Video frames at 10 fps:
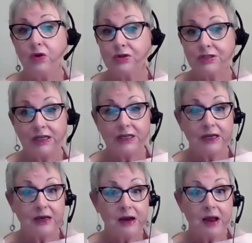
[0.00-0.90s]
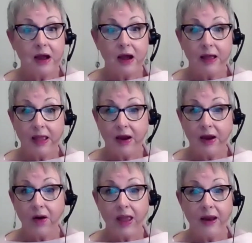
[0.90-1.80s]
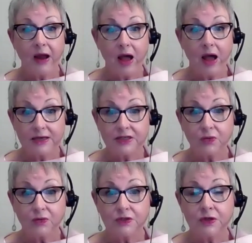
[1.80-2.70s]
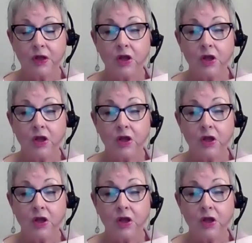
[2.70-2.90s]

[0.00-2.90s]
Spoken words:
your skin, hair, and eye tones.